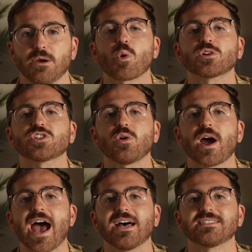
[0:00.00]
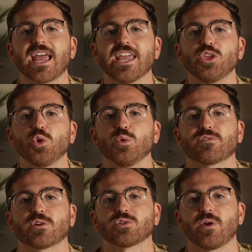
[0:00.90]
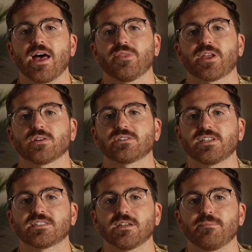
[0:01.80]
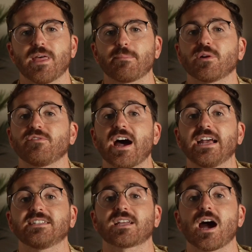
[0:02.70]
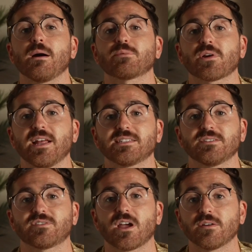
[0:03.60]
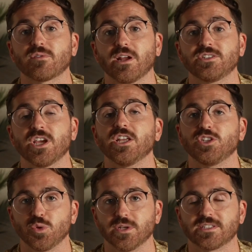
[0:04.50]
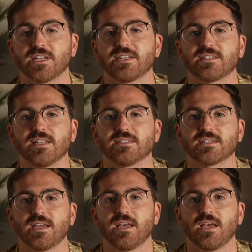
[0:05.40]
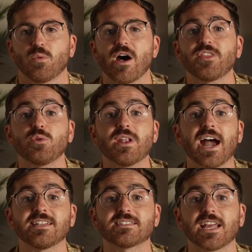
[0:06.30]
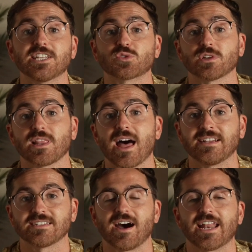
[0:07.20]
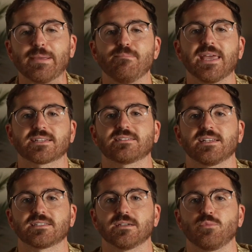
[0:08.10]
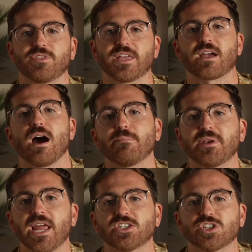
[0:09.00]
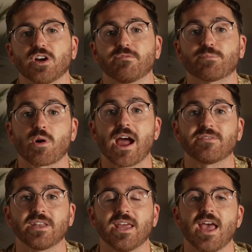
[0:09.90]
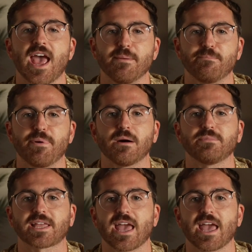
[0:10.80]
Portugal has a universal healthcare system that provides comprehensive coverage to its citizens, while the United States relies on a mixed system with a combination of private and public